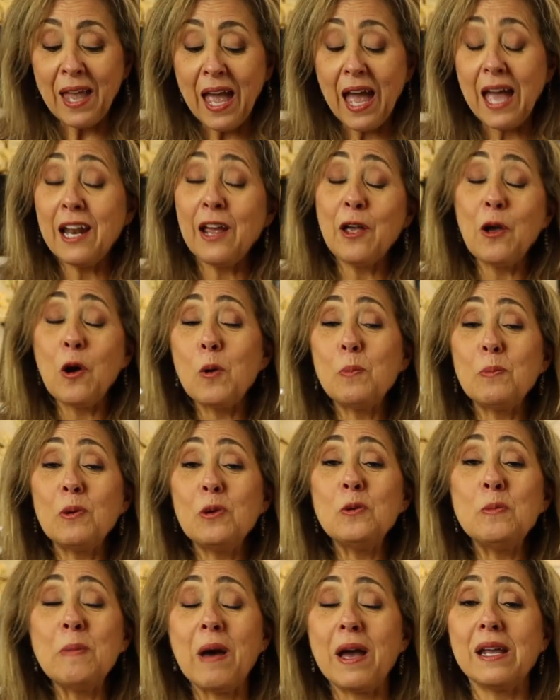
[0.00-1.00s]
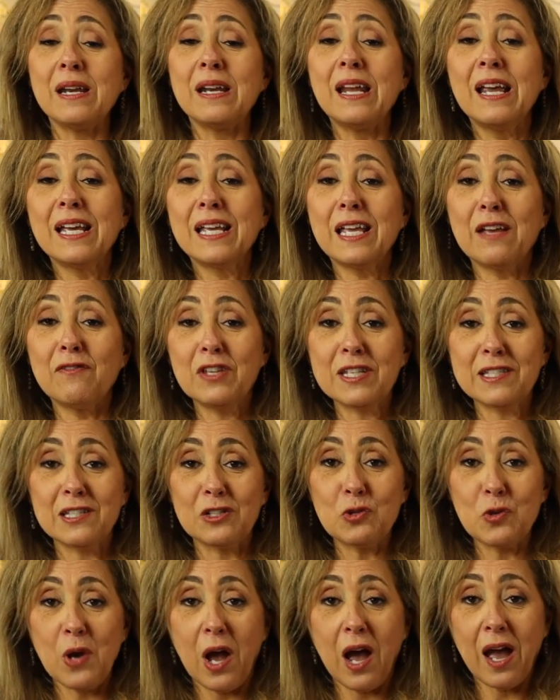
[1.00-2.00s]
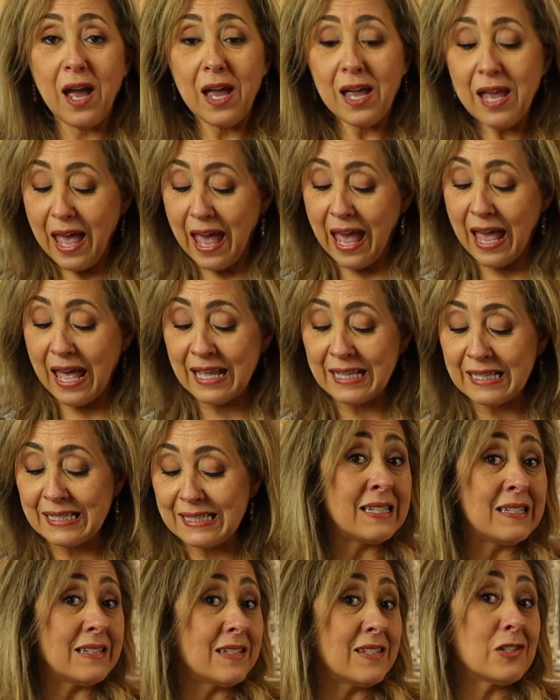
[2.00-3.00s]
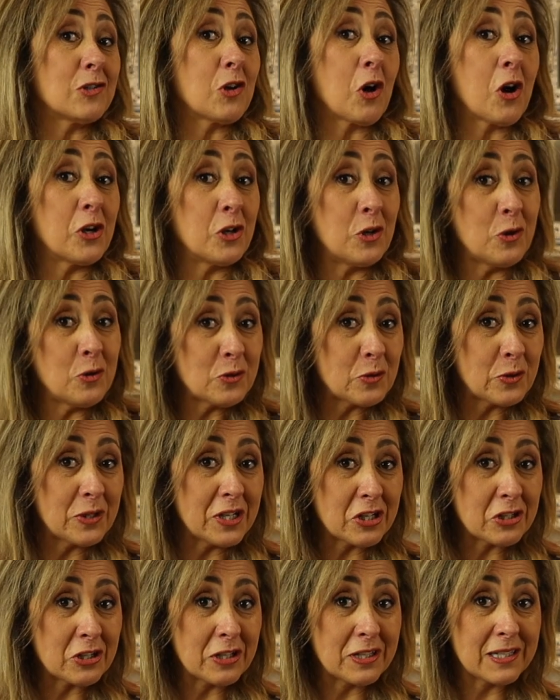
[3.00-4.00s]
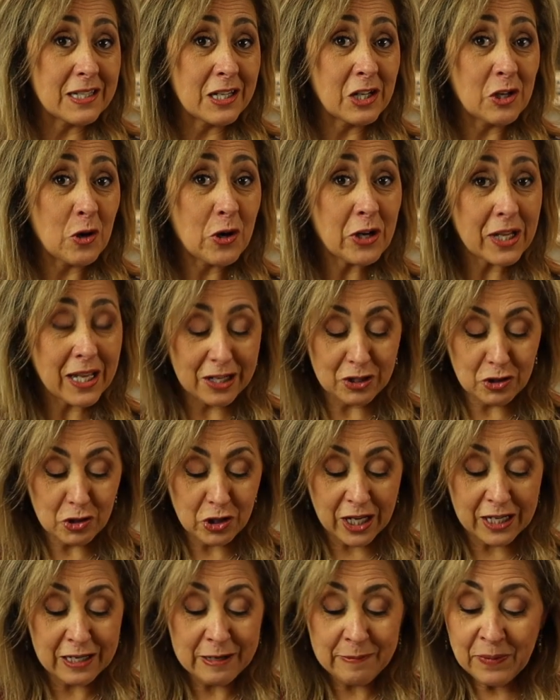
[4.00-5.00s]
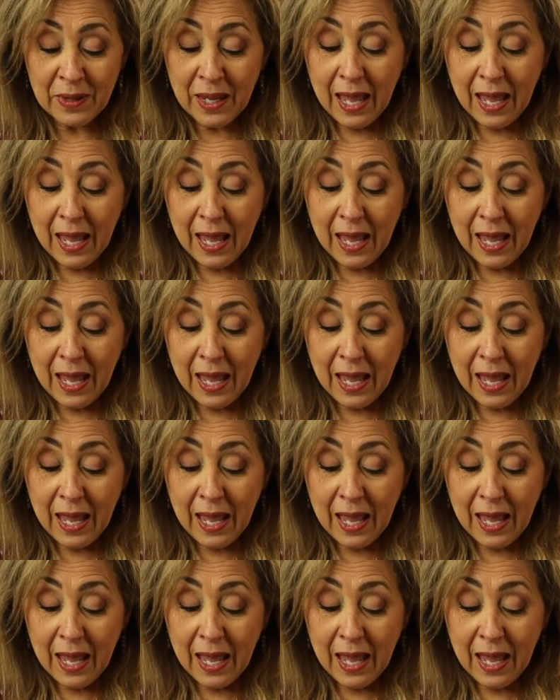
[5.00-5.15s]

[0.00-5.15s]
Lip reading: And I hope you might give this a try and start new traditions in your kitchen.